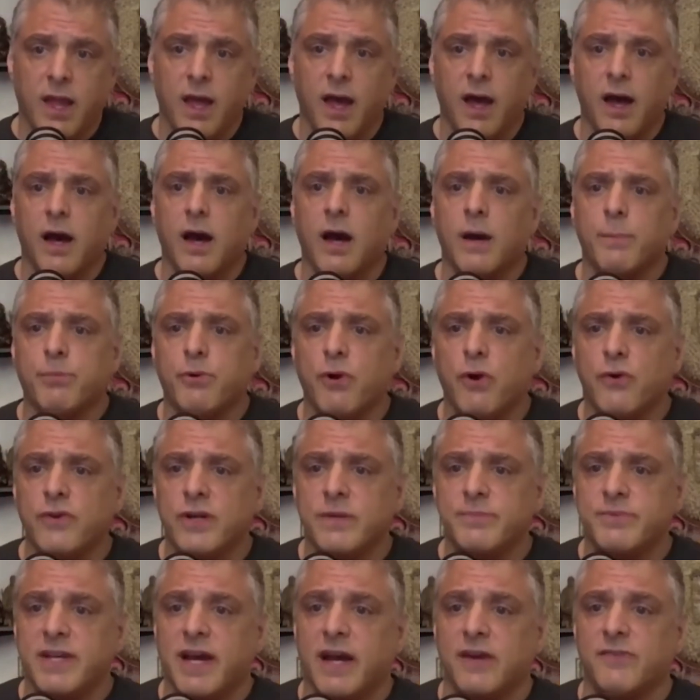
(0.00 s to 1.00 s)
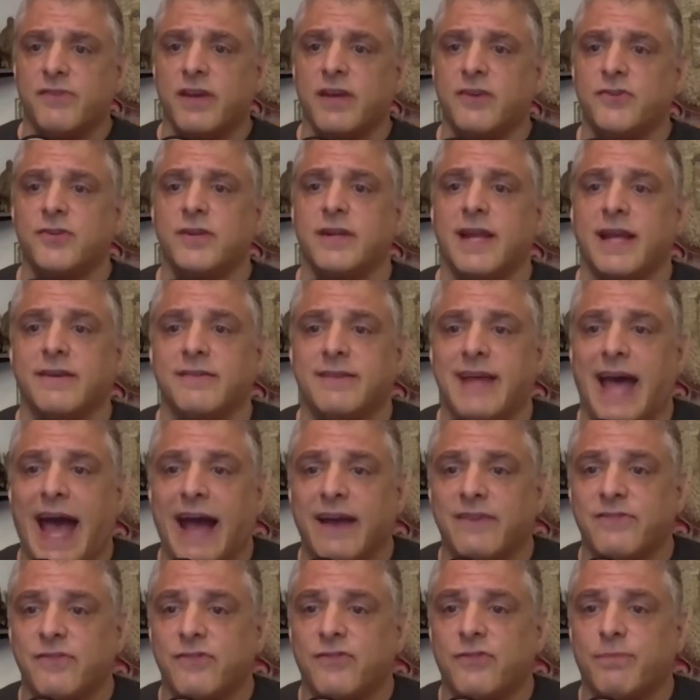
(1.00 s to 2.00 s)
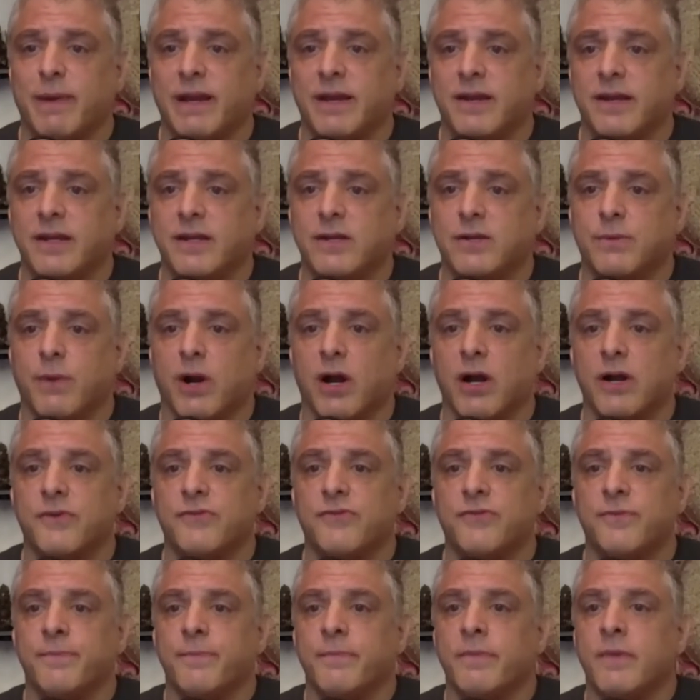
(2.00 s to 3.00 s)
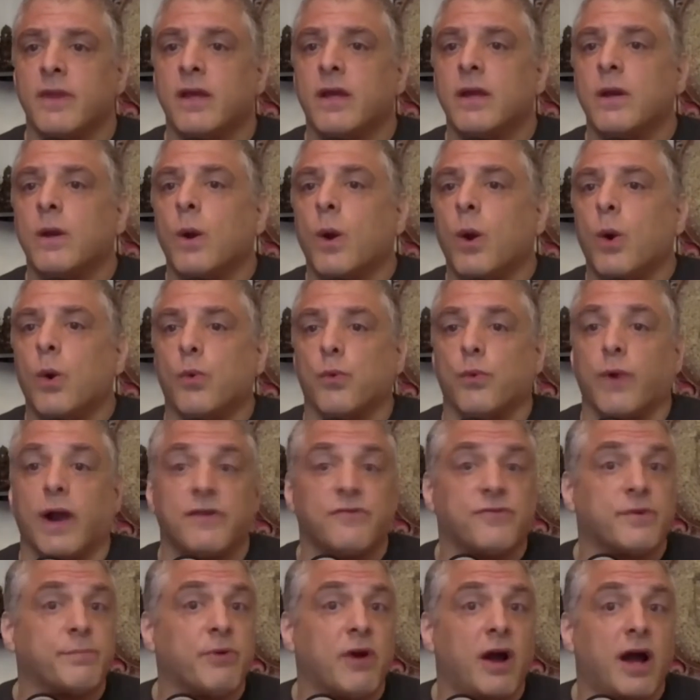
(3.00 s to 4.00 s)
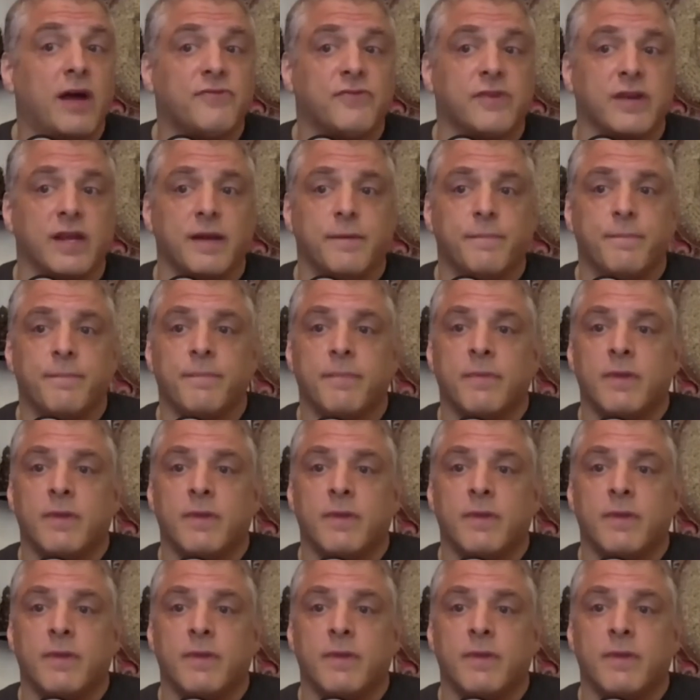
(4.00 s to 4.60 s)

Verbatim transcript: Uh, program taxation and tax spending earmarks, reciprocity,